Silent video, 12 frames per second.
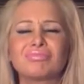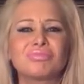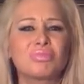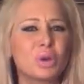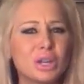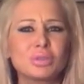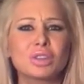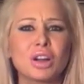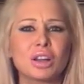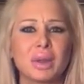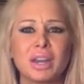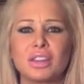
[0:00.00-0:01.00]
what are you
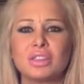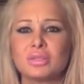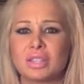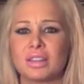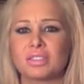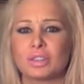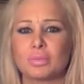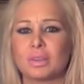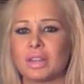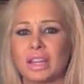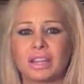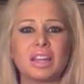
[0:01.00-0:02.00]
talking about? Now you sound stupid,
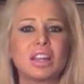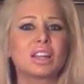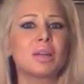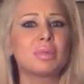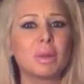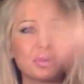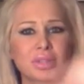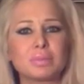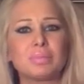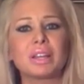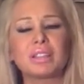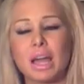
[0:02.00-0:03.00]
like coming up with this
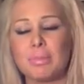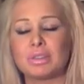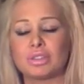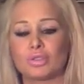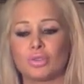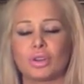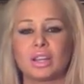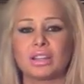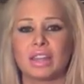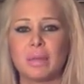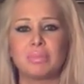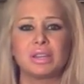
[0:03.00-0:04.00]
big elaborate story that
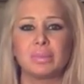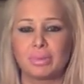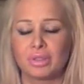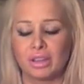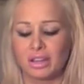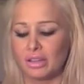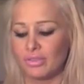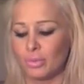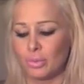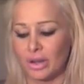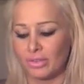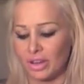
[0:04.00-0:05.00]
I'm manipulative and
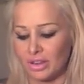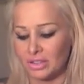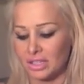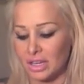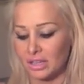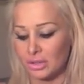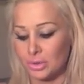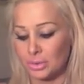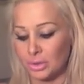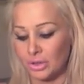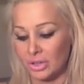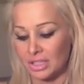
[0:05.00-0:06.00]
whatever else. Like, those were
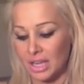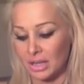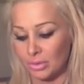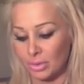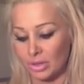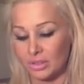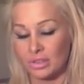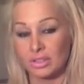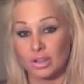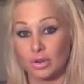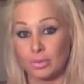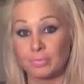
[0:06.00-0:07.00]
your exact words.
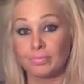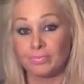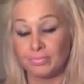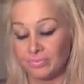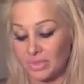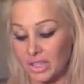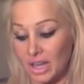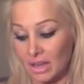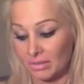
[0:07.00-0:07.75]
So, yeah.